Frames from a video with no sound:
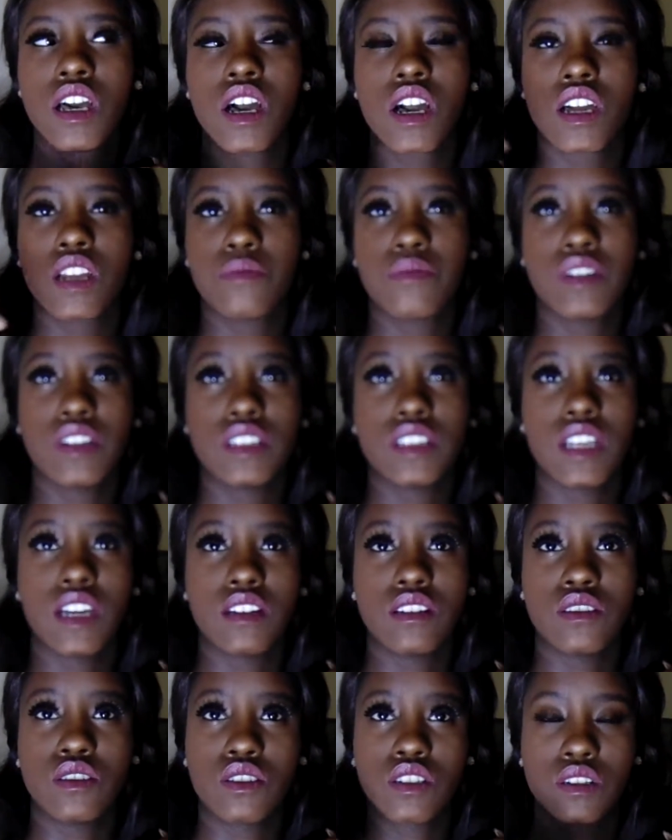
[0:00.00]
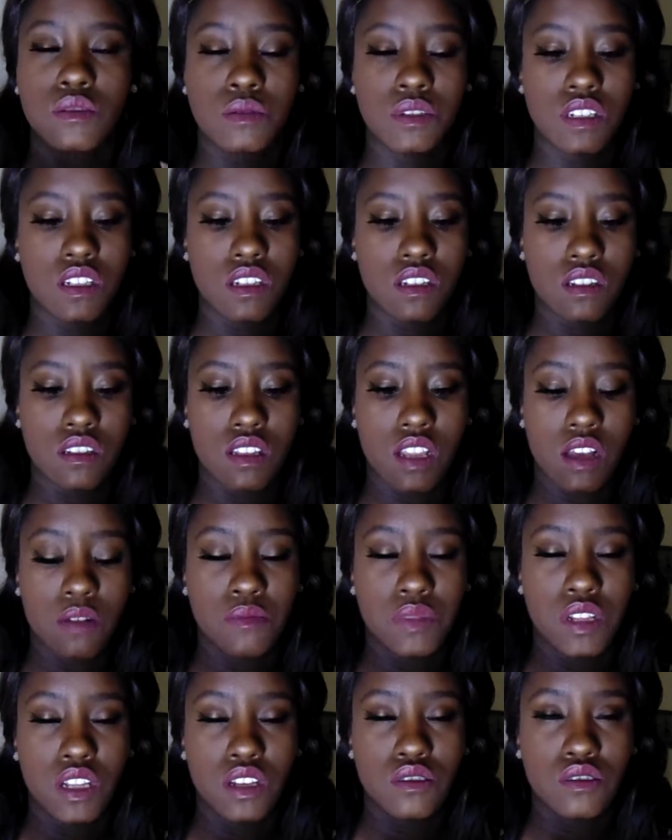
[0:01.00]
I'm gonna put it down in the description down
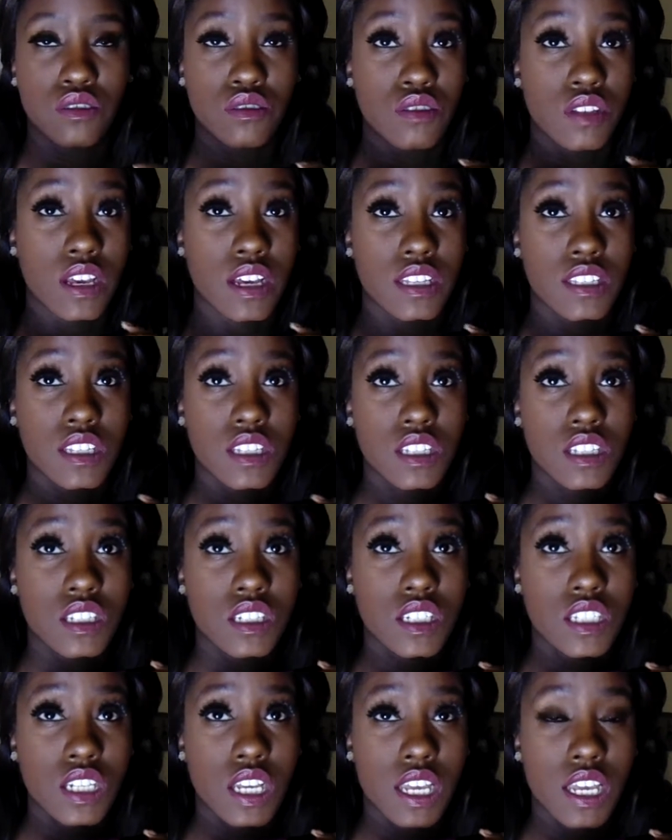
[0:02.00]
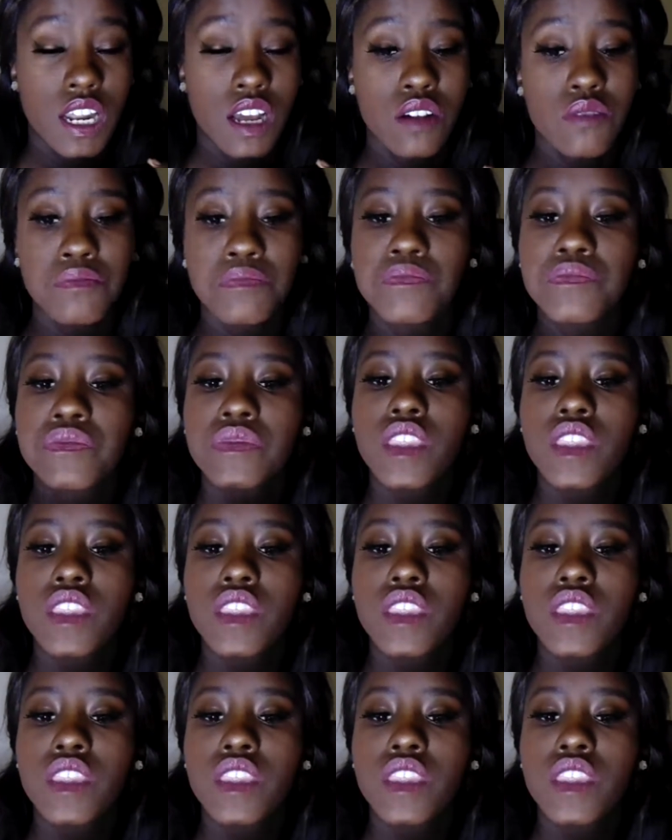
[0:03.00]
below so you guys could check it out.